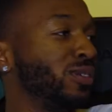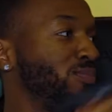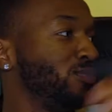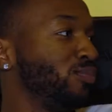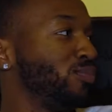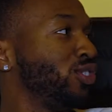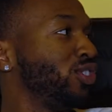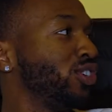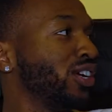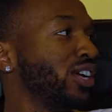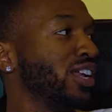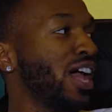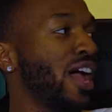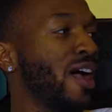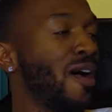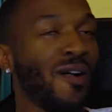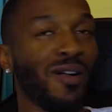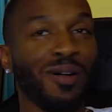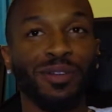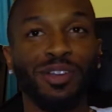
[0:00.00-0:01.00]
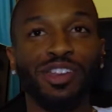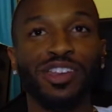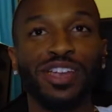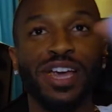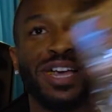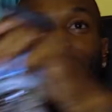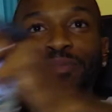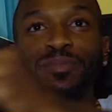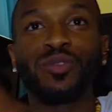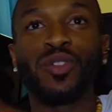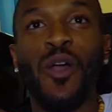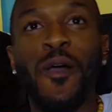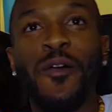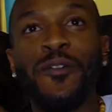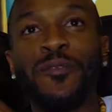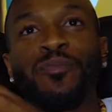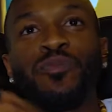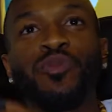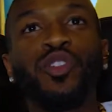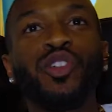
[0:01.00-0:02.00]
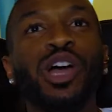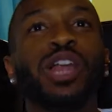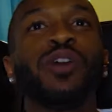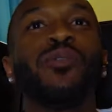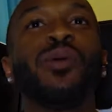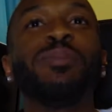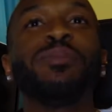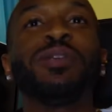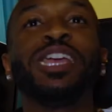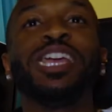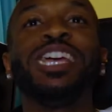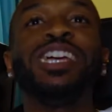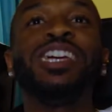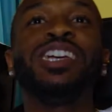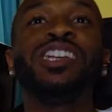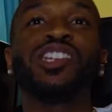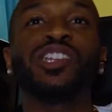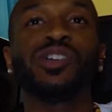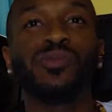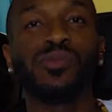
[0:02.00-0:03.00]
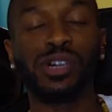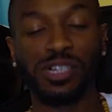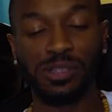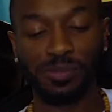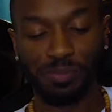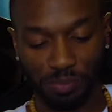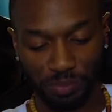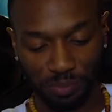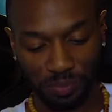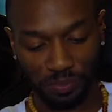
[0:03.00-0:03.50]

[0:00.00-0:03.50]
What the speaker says: Appreciate that. I don't need that. You got to wipe your hands somewhere.